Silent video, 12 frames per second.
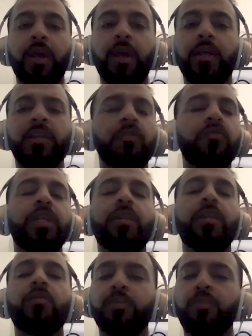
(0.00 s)
Right? It's like you've
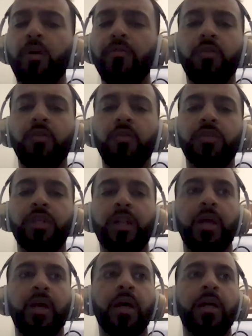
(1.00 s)
seen it with smartphones
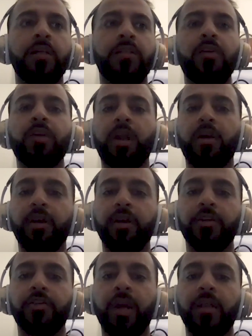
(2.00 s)
and cell
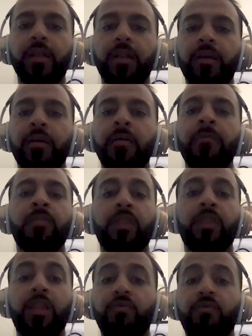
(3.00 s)
carriers, right? Like
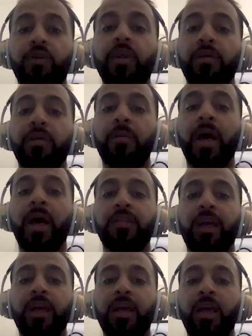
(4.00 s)
they've really
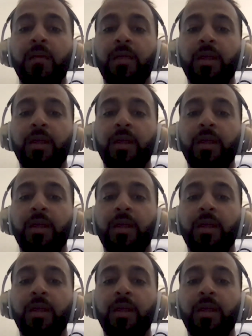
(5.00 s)
mastered that game.